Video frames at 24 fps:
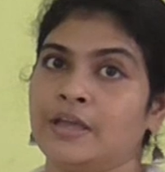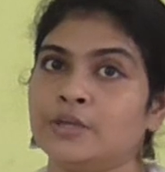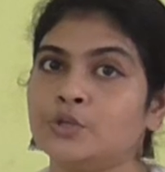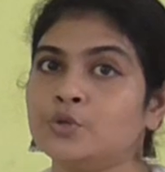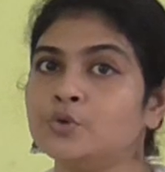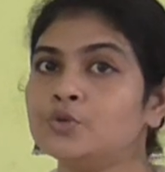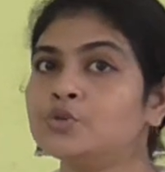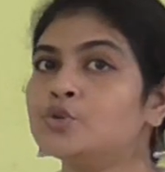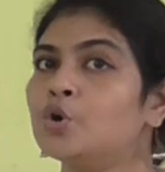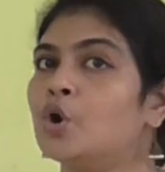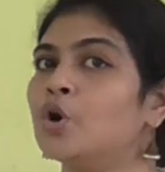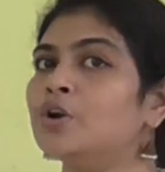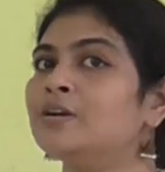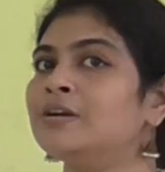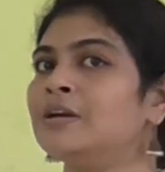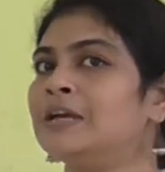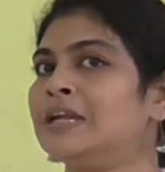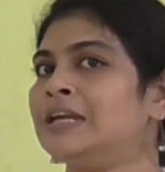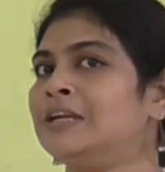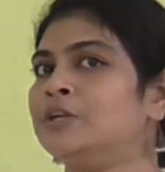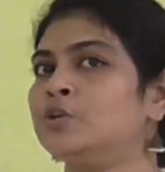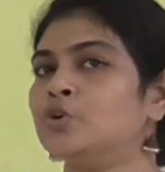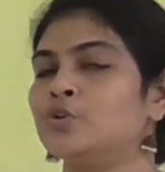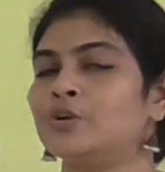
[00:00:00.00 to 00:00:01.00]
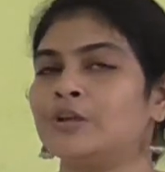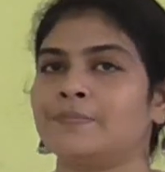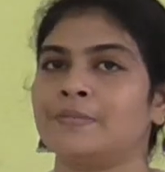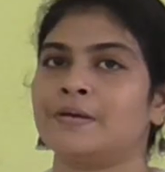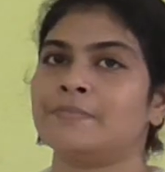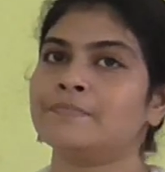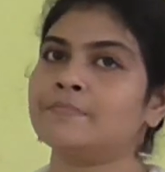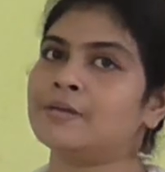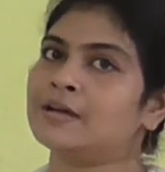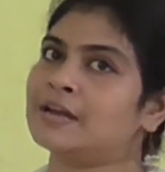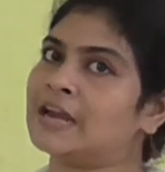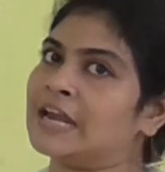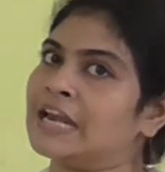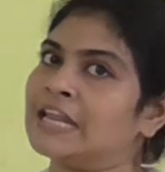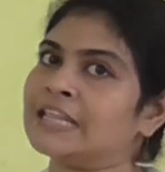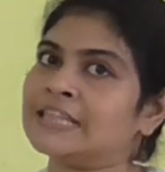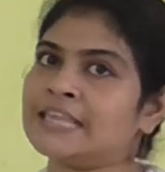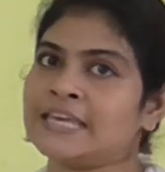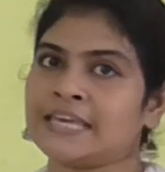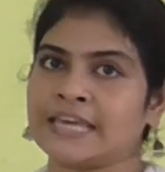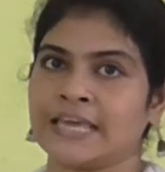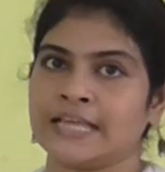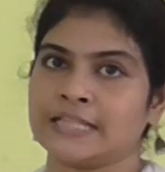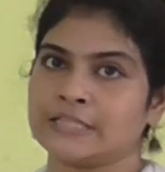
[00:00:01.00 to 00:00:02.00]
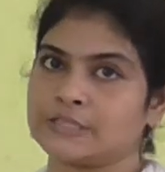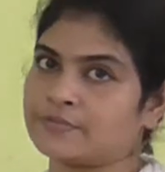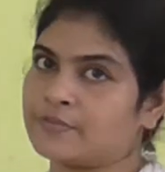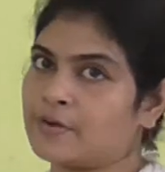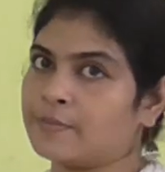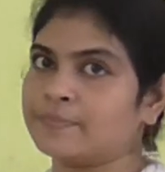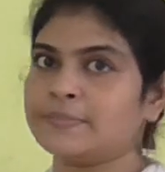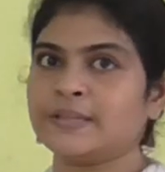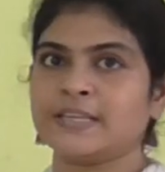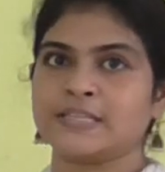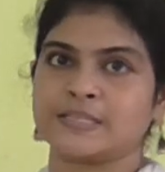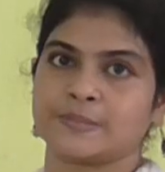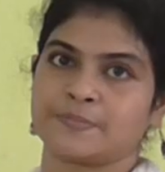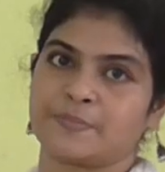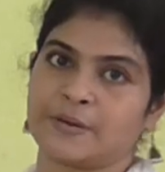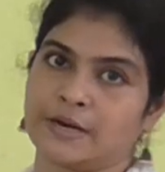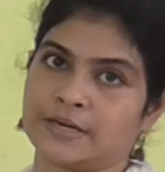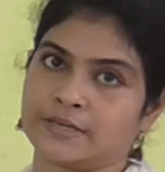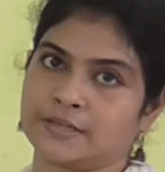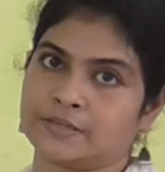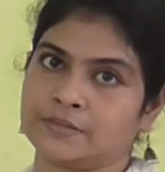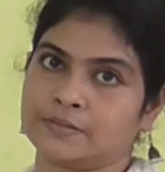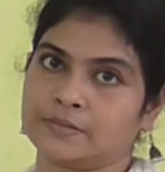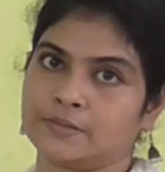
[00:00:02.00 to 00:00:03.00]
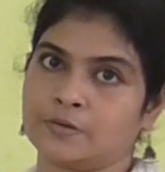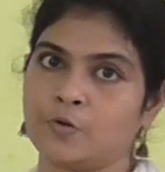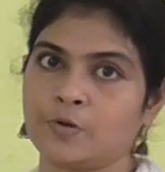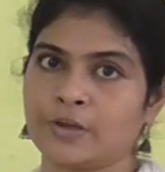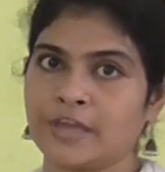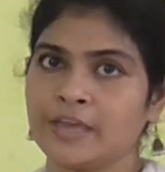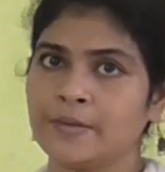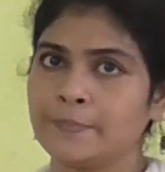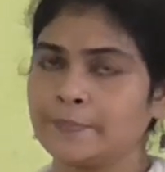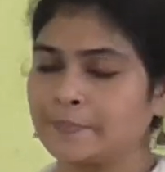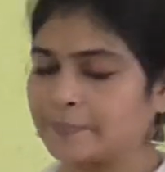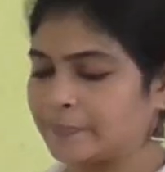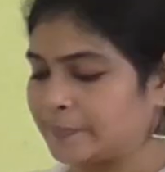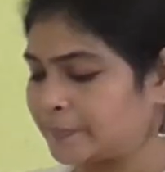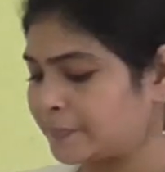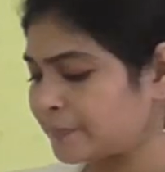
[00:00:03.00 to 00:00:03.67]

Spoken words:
You do not need to remember anything else from this part. Okay?